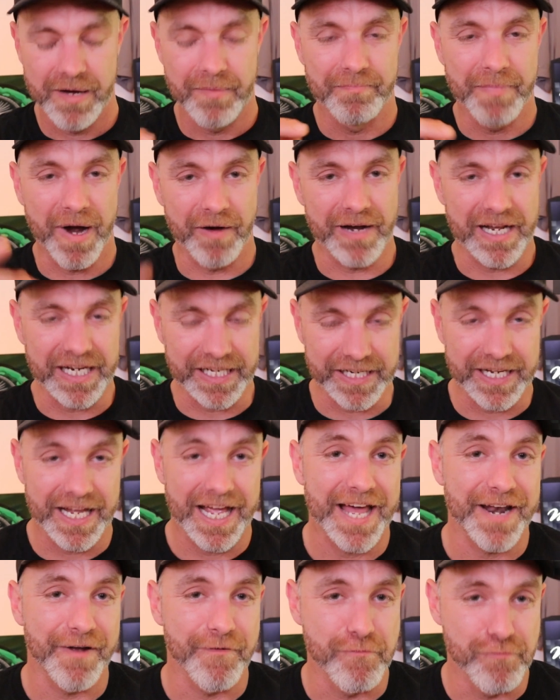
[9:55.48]
Moralic
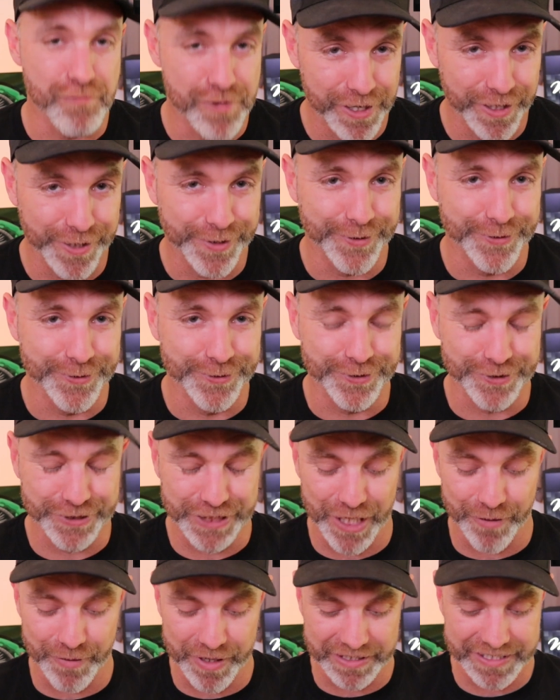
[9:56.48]
had a really good
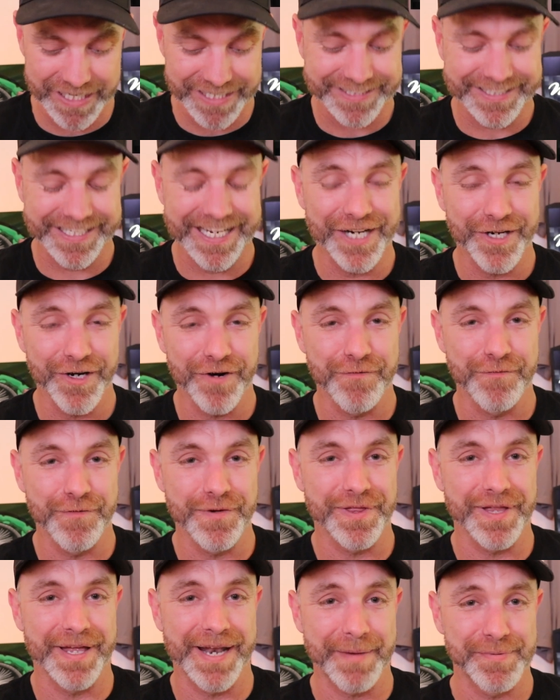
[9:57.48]
showing. Let's kick off
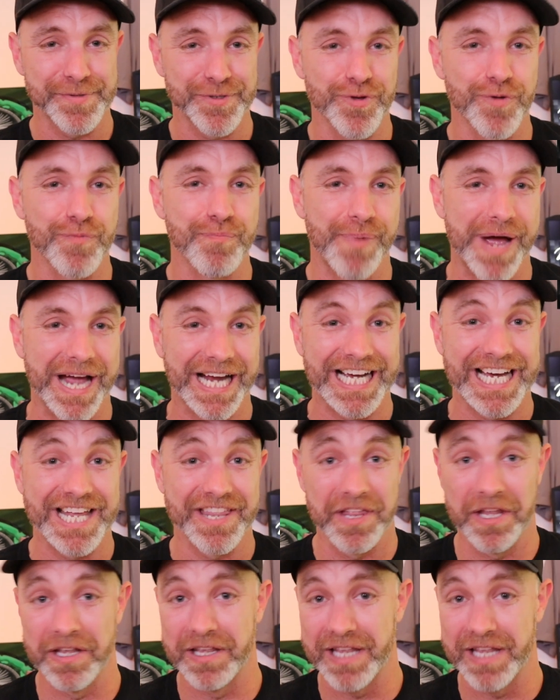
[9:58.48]
with an absolute banger, the